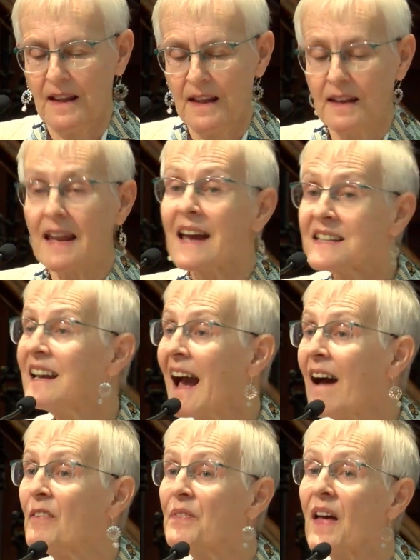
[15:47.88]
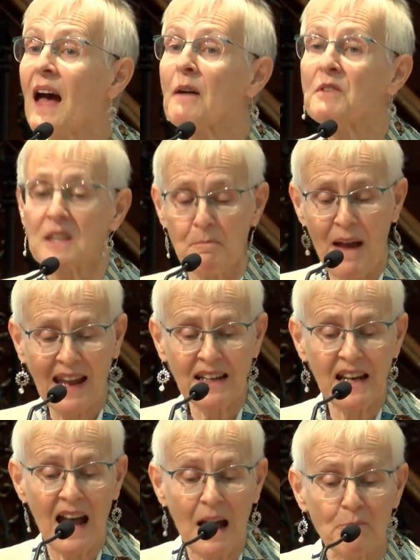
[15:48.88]
Getting out there with a
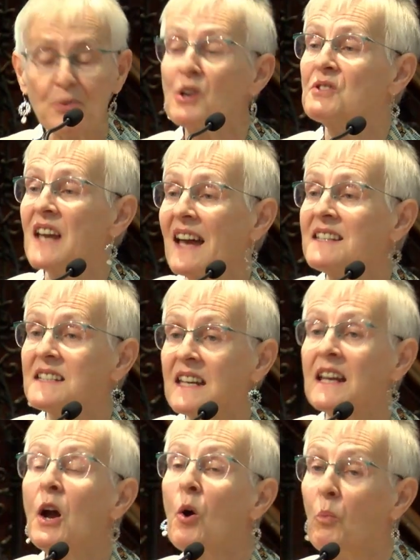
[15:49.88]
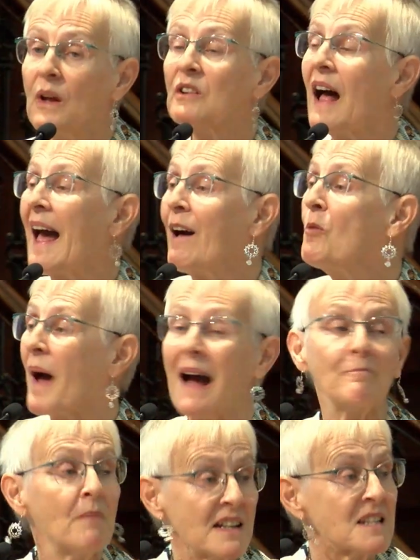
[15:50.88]
banner and protesting will help
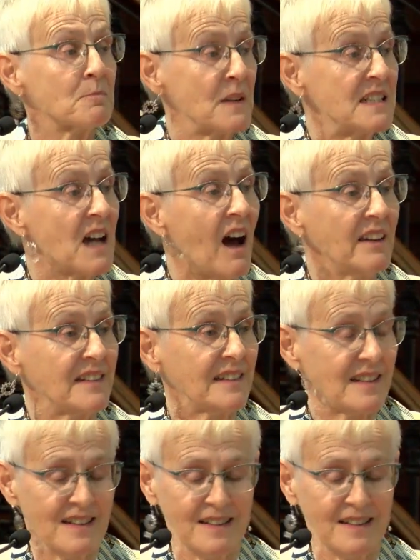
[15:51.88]
and must be done.